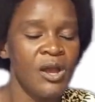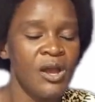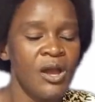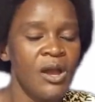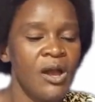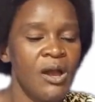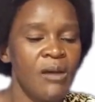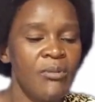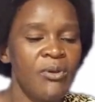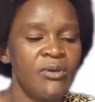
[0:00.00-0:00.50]

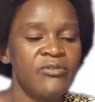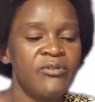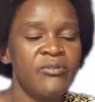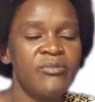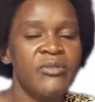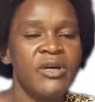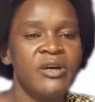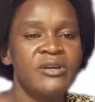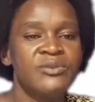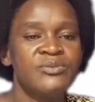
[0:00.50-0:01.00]
Apart
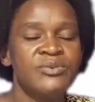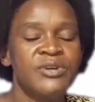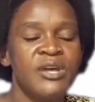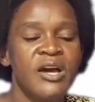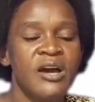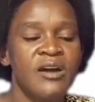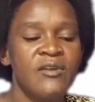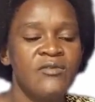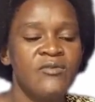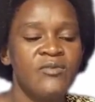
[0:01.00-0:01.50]
from that,
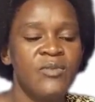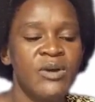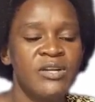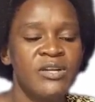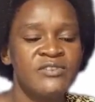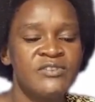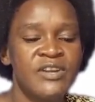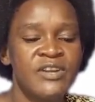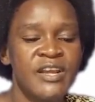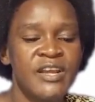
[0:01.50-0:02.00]
we have
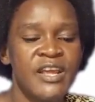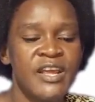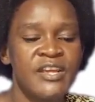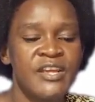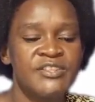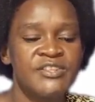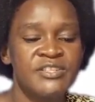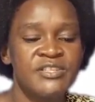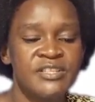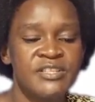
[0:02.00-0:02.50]
battery
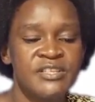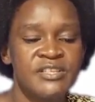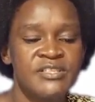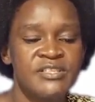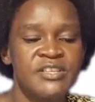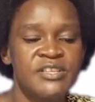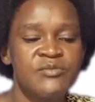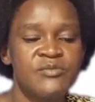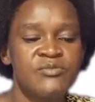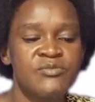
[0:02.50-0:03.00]
cage
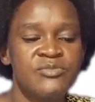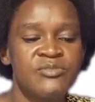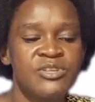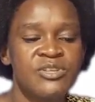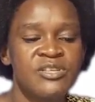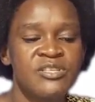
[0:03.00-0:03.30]
system.